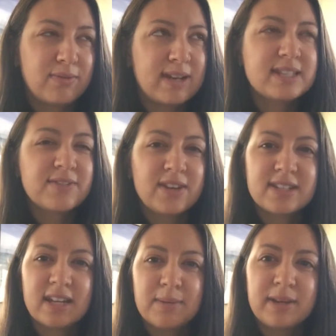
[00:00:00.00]
rest of her
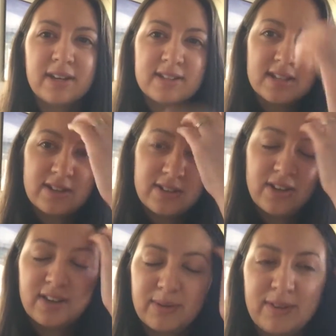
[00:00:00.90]
sunny periods, I don't
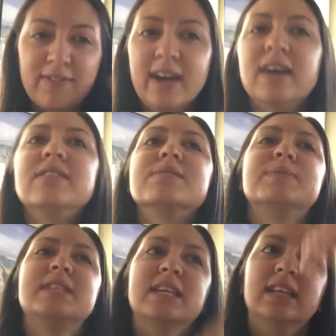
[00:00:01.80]
know that we found
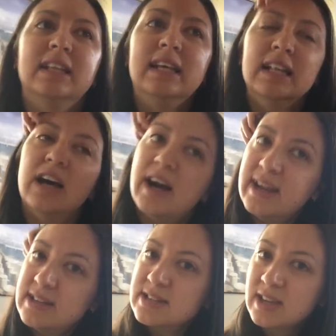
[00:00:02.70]
particularly
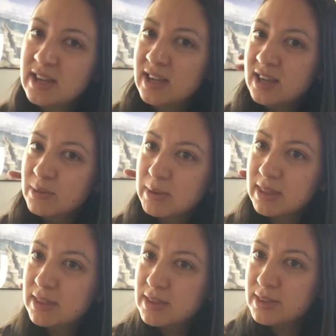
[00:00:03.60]
aligned
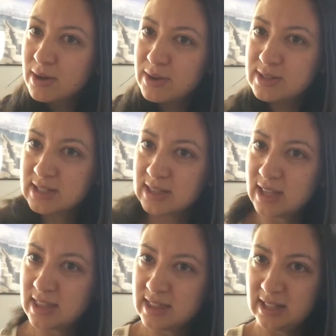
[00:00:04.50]
with those
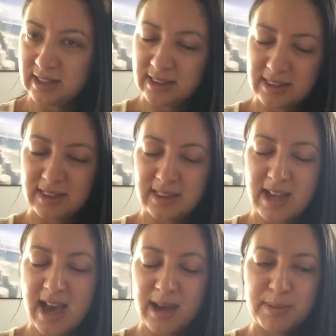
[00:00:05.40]
in the
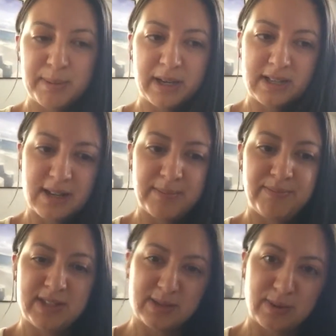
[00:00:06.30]
app, but
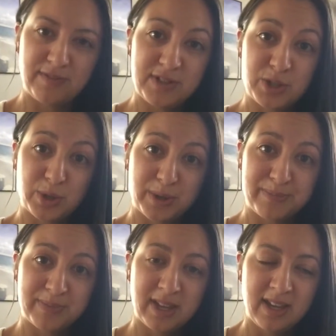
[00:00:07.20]
this one for sure.
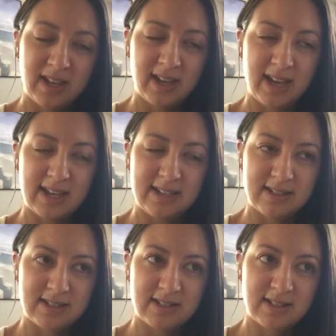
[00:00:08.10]

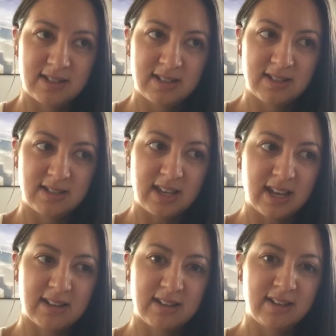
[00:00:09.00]
And
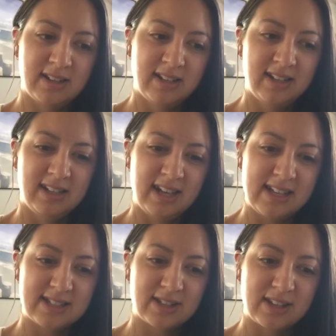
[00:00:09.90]
yeah,
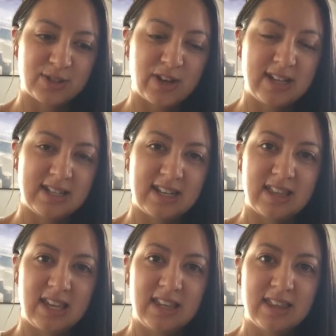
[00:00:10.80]
it's crazy to
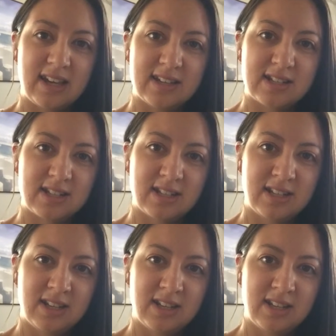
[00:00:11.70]
think that